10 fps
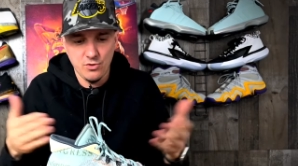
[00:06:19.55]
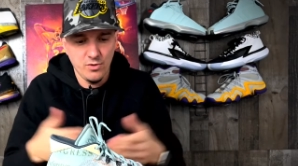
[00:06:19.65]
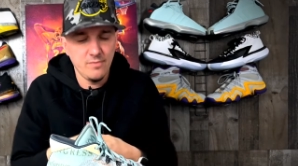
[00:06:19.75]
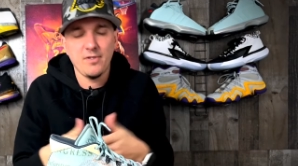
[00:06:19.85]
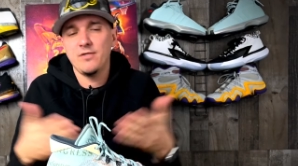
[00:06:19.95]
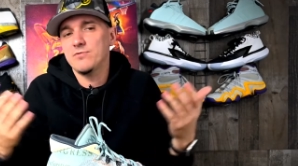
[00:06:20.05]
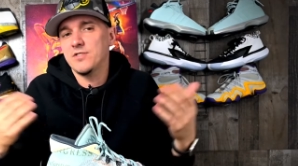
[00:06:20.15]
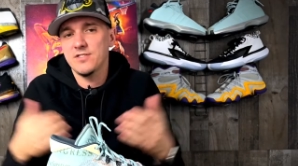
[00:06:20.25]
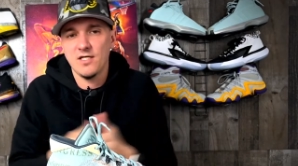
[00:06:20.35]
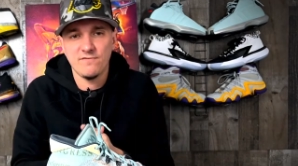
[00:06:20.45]
He probably used a
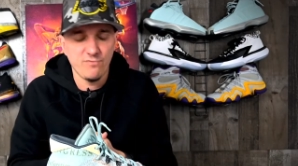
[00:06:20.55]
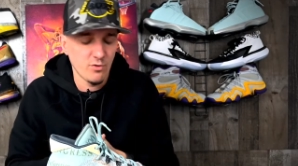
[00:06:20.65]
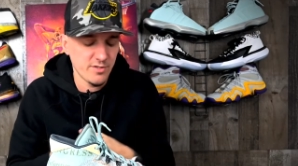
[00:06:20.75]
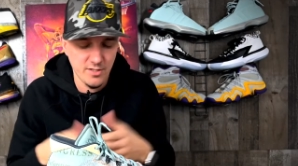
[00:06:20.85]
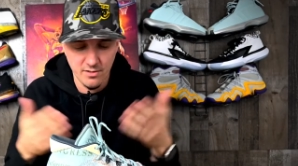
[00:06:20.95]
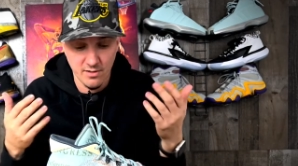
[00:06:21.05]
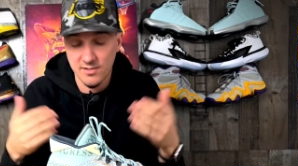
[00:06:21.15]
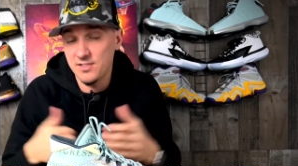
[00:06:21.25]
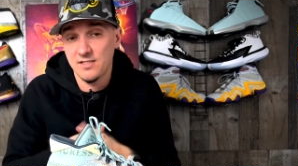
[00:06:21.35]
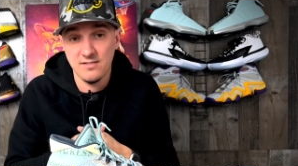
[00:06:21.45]
size 14 or a
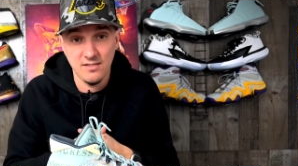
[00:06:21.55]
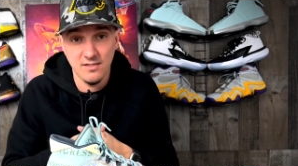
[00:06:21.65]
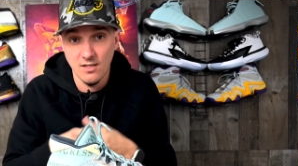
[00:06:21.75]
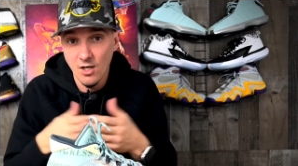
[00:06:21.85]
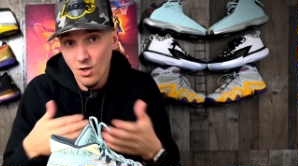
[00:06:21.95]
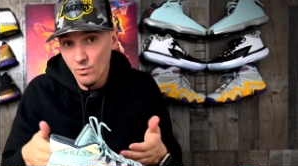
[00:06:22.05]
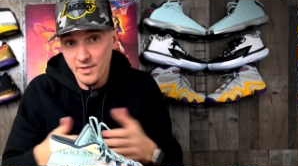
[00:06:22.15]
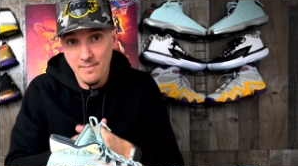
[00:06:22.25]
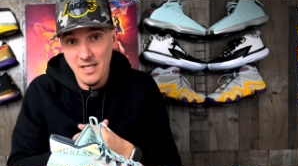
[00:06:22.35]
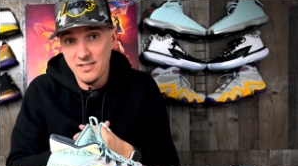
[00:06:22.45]
16 when
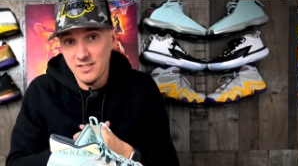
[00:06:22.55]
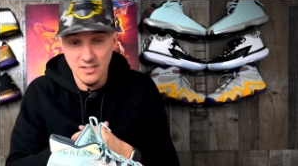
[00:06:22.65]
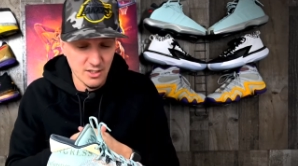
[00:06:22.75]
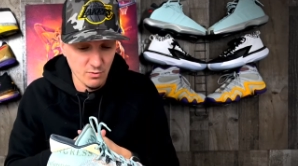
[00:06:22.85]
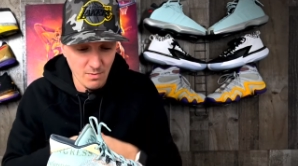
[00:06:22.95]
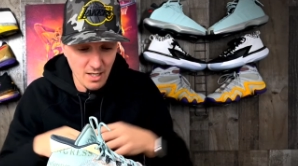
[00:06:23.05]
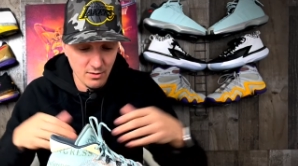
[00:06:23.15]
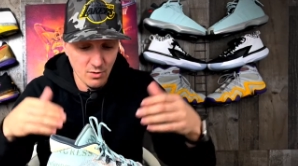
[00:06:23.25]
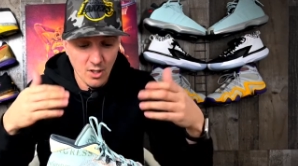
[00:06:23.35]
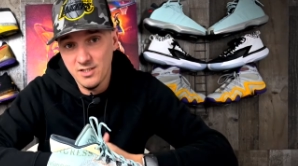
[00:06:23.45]
they made the initial
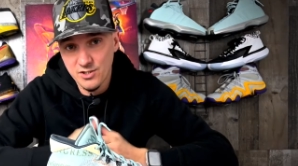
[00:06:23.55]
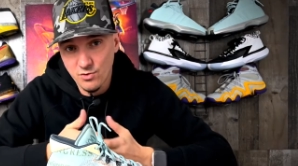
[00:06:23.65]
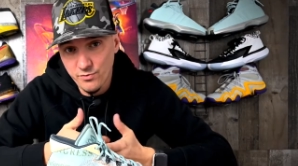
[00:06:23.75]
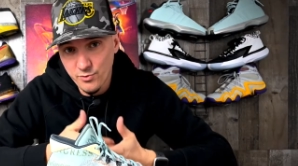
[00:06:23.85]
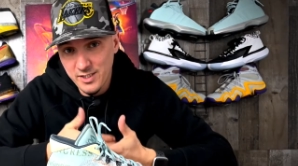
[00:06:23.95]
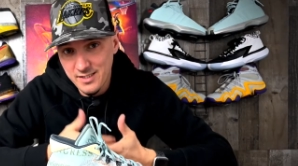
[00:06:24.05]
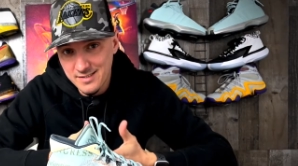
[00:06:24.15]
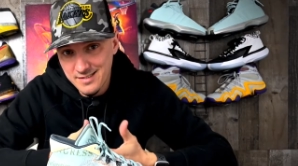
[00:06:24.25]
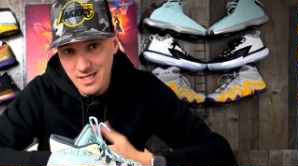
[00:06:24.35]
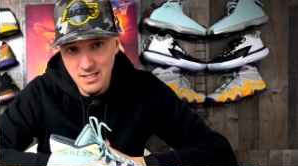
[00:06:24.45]
model, initial 3D
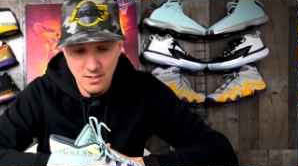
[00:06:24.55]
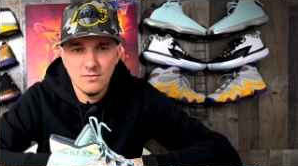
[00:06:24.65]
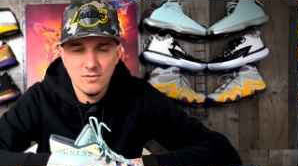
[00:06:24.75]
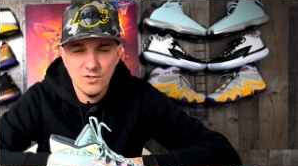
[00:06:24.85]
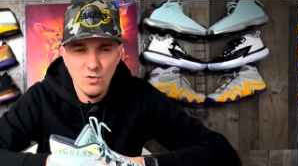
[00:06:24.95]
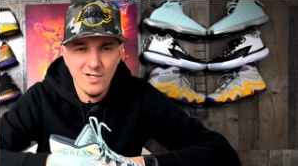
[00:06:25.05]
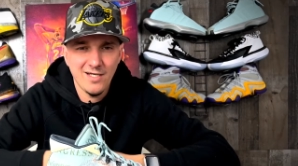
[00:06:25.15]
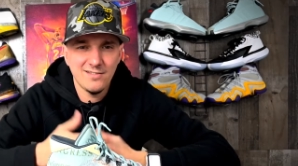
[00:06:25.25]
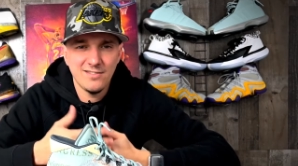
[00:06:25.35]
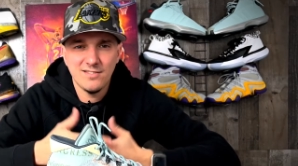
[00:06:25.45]
scan. So
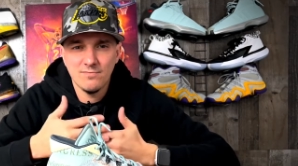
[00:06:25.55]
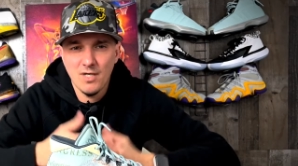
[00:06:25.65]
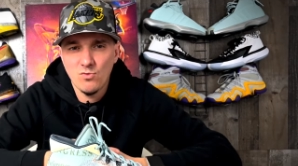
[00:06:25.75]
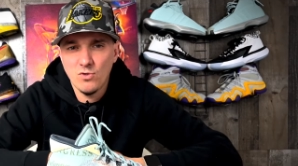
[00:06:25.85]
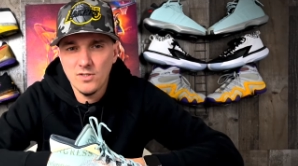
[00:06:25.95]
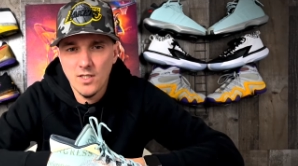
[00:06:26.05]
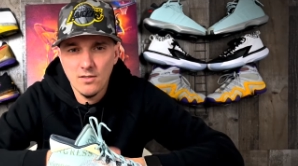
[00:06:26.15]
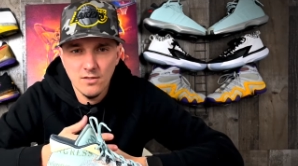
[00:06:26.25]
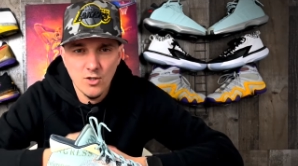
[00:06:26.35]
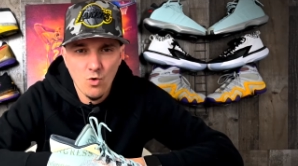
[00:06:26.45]
guys, this is my rundown
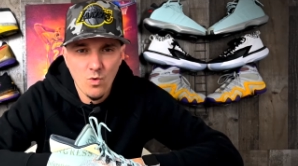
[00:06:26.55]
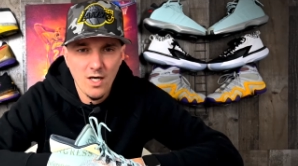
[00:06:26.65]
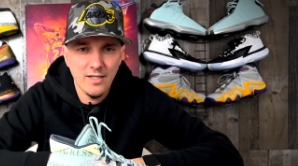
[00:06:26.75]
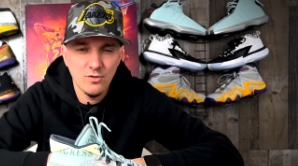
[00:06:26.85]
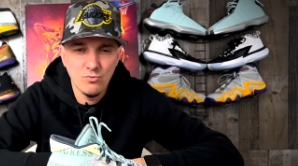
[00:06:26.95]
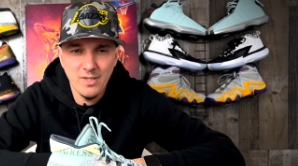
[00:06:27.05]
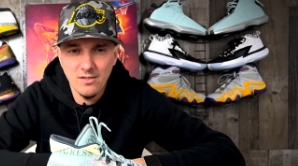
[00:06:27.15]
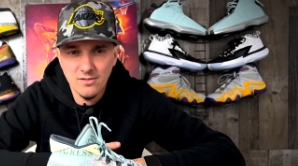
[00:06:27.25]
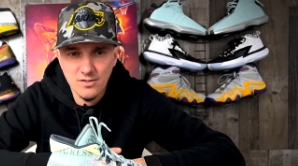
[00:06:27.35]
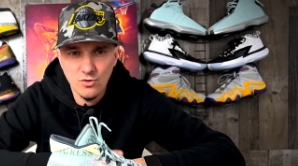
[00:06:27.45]
of the Kawhi New
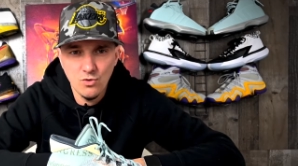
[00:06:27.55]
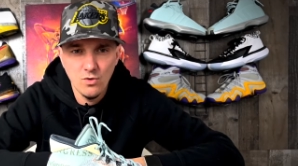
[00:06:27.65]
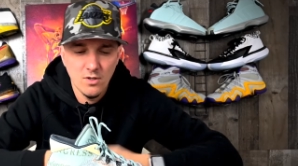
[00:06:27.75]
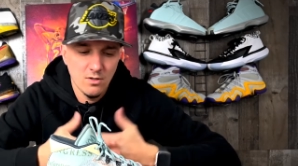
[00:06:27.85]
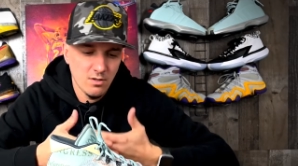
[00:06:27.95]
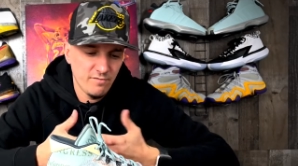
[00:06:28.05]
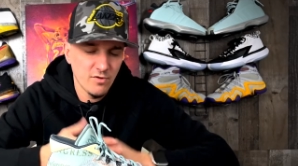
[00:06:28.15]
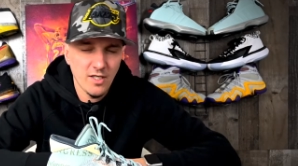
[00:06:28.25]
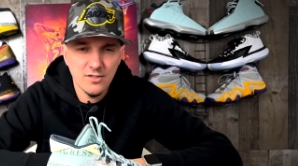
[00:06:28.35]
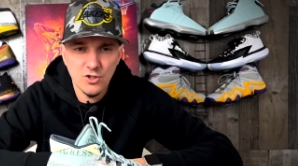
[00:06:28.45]
Balance 2. If you
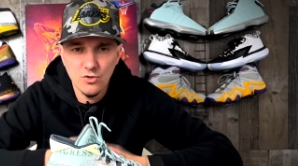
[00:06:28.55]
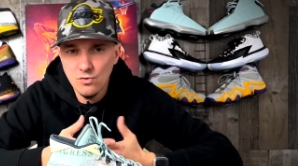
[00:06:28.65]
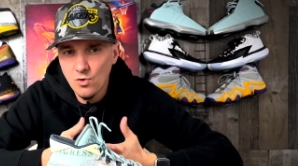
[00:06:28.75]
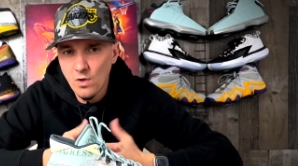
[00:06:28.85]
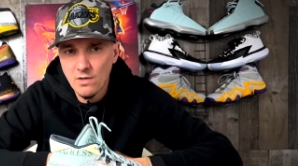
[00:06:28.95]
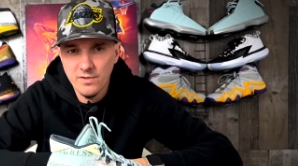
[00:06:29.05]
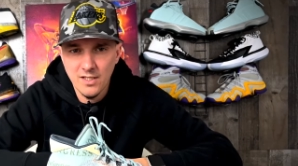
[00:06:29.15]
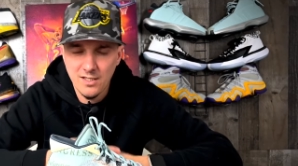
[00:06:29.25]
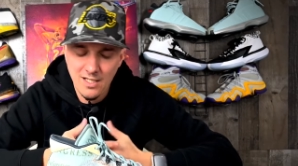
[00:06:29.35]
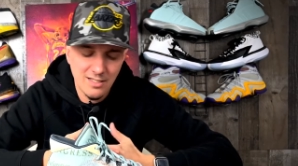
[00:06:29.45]
like the shoe, go out and get
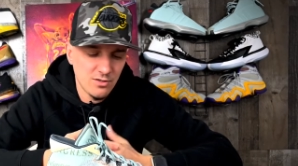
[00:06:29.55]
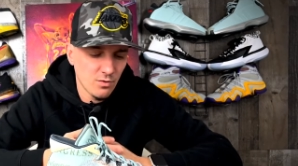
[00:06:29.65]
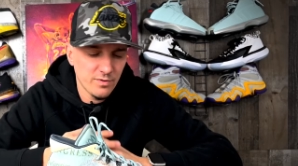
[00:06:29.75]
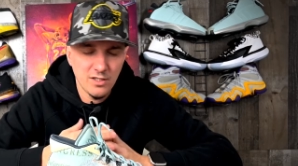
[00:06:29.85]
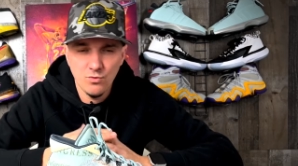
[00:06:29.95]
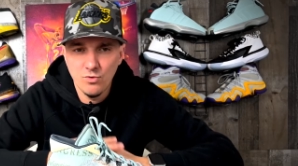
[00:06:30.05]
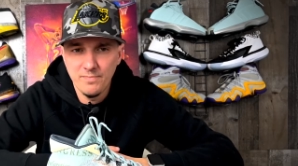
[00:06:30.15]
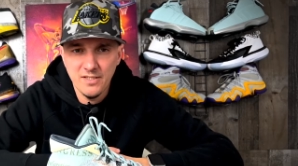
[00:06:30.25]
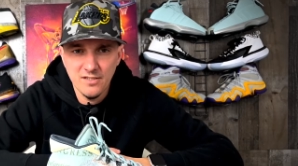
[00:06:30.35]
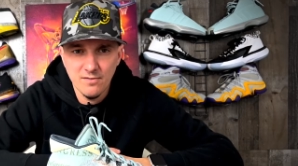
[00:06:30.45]
it. I don't think you will be
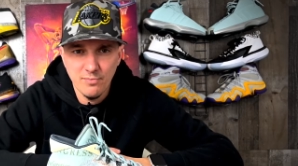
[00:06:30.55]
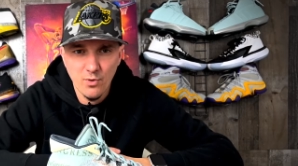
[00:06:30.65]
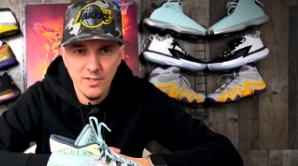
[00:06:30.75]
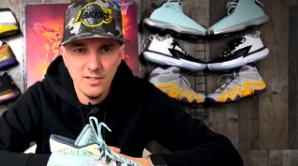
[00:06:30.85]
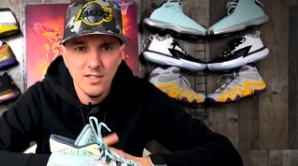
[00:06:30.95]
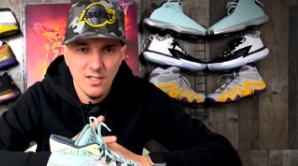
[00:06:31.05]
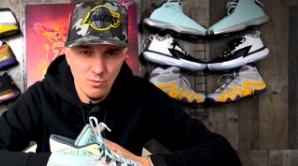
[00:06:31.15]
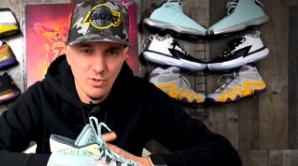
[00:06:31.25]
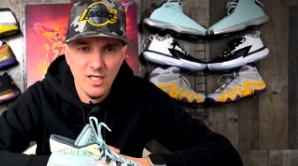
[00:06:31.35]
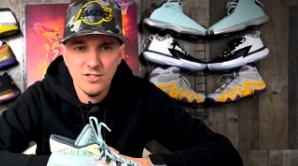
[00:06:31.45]
disappointed, and
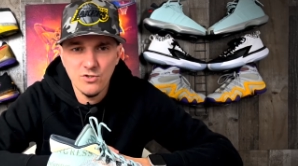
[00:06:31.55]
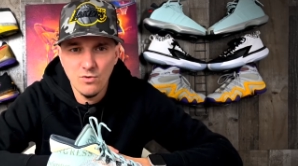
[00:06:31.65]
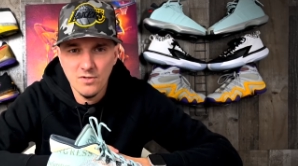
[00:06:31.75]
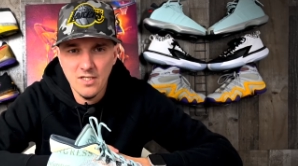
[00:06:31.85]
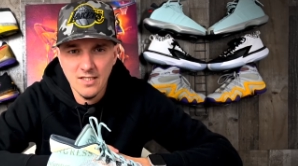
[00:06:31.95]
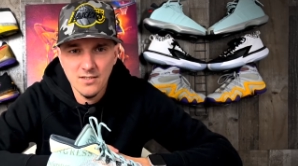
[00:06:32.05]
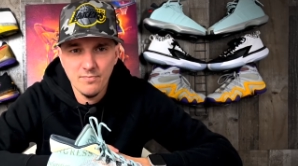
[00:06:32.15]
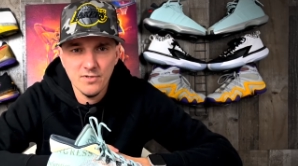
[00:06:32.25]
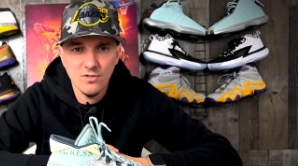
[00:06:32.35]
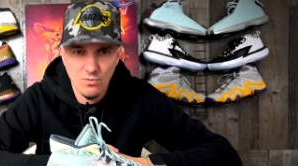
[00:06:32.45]
we'll catch you on the next
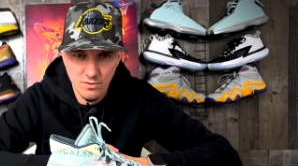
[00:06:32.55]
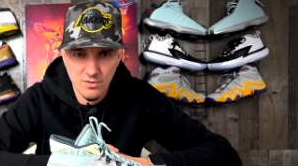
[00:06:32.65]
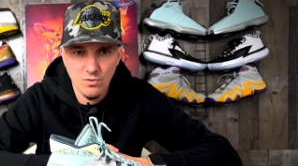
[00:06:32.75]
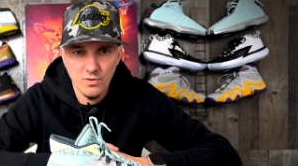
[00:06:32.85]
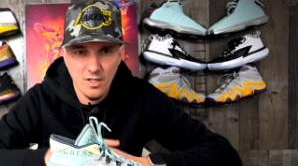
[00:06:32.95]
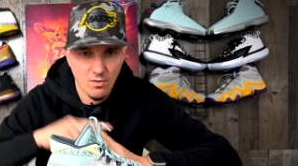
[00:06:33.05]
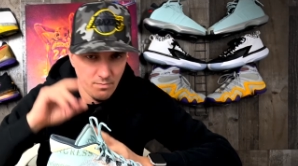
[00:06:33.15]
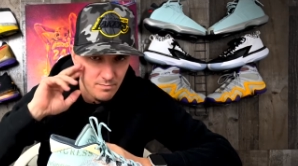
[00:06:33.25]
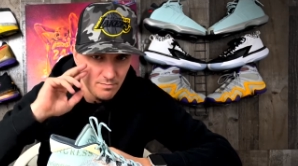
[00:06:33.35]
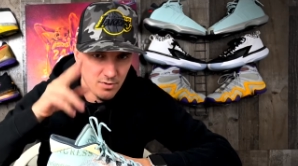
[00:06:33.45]
episode of Sold
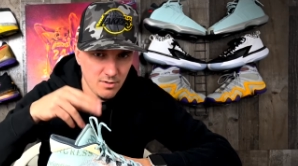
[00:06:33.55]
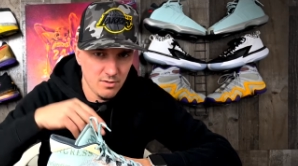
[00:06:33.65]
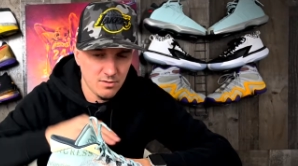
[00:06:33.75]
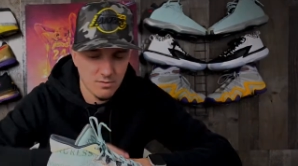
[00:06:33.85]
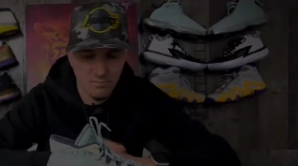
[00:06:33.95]
Out. Peace.